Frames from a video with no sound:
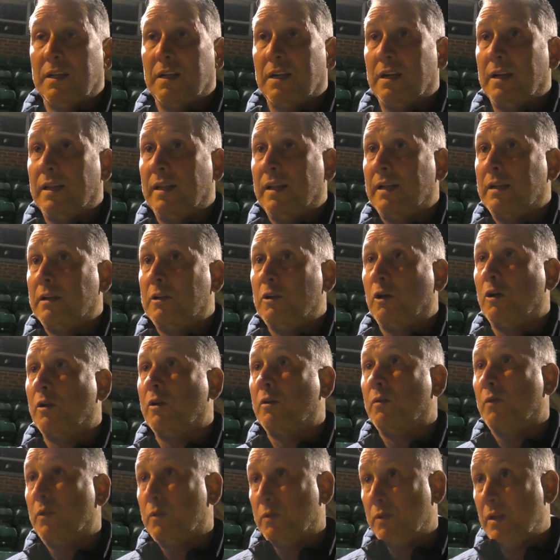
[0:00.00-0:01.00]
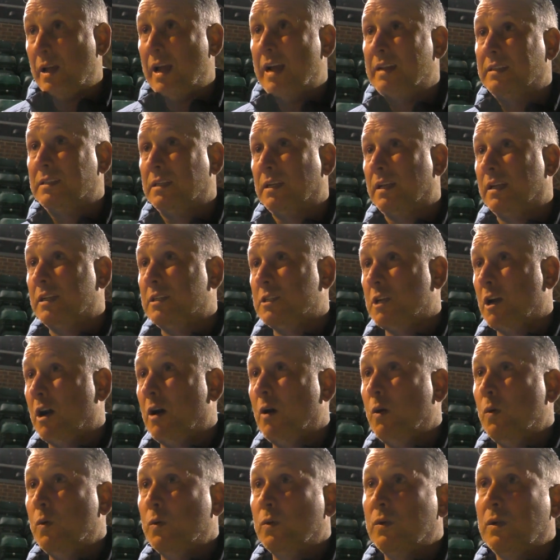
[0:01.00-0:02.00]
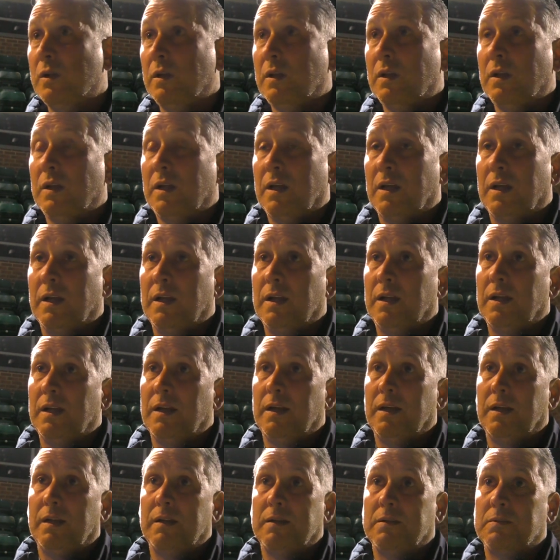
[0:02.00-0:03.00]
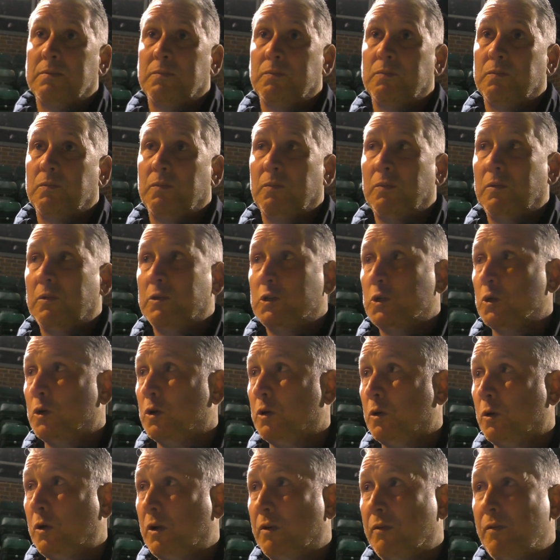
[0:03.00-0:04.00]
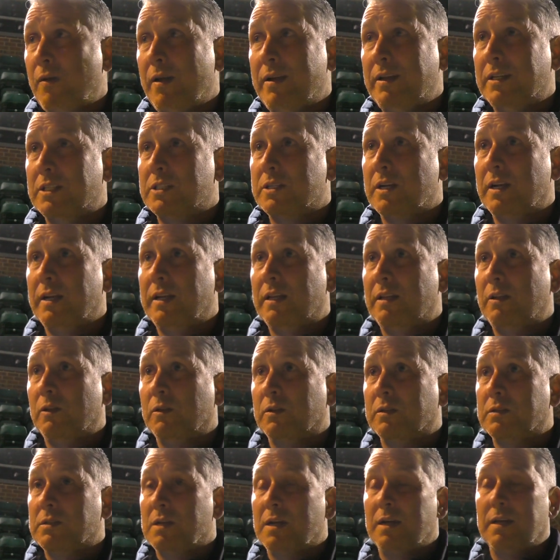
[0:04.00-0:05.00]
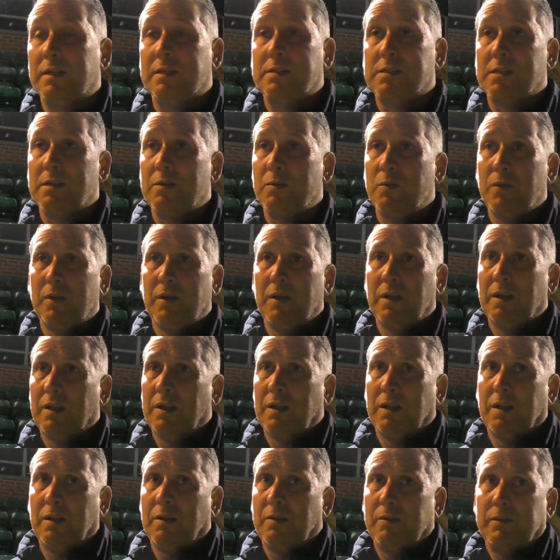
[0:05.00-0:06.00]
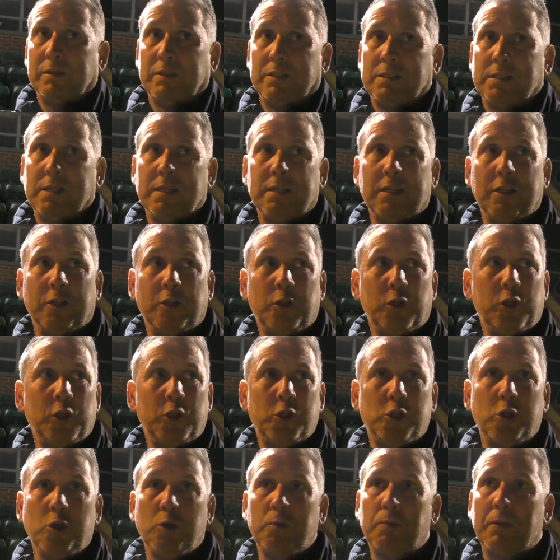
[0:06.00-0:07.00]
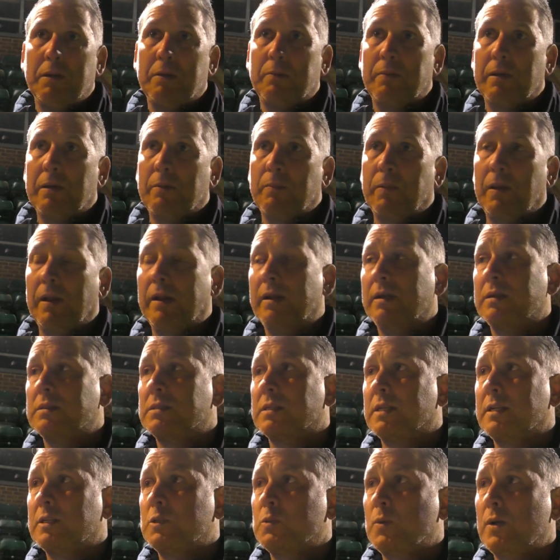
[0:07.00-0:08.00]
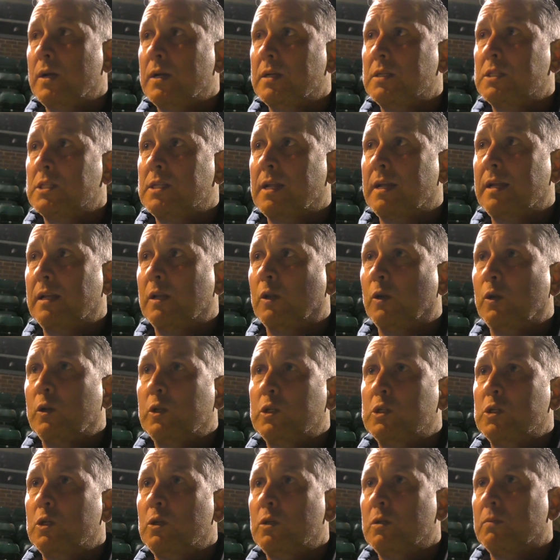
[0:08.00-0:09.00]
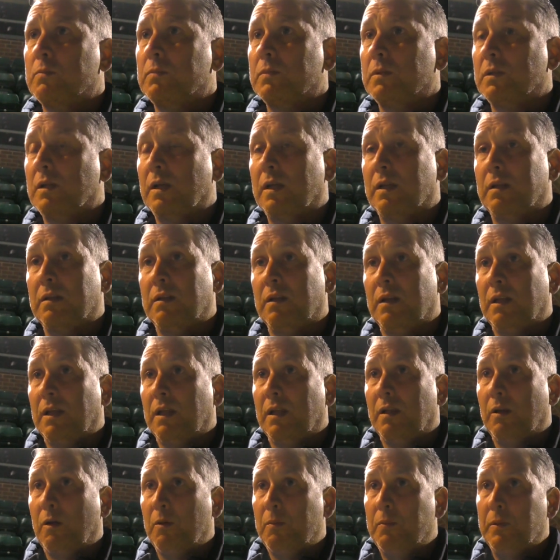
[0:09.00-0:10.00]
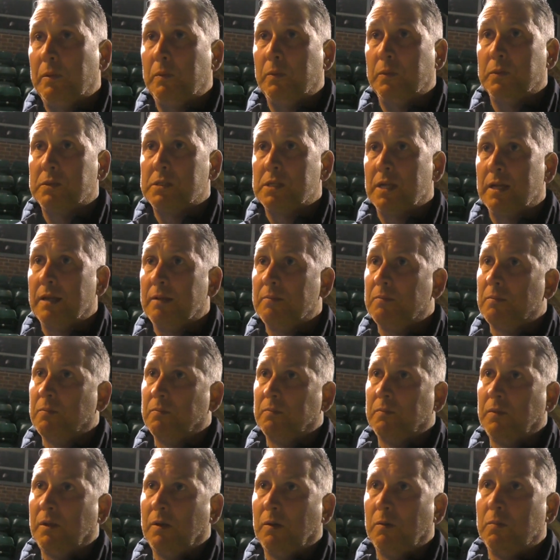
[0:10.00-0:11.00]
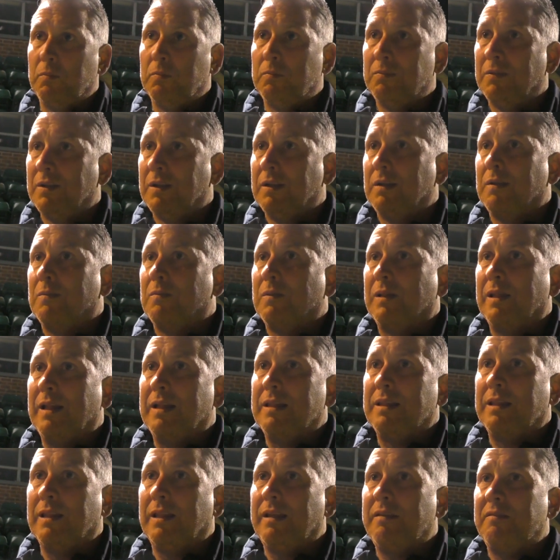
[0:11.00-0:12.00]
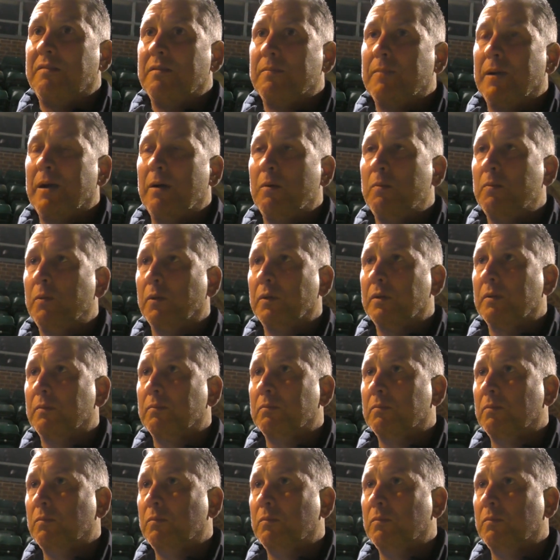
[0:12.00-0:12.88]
and then got on a run, the head against Cole. Uh, scored a great strike the other day. So, you know, as I said, the, the two big, big players, and that's why I stayed loyal to them. And you know, people were saying. You know, let leave them out, put them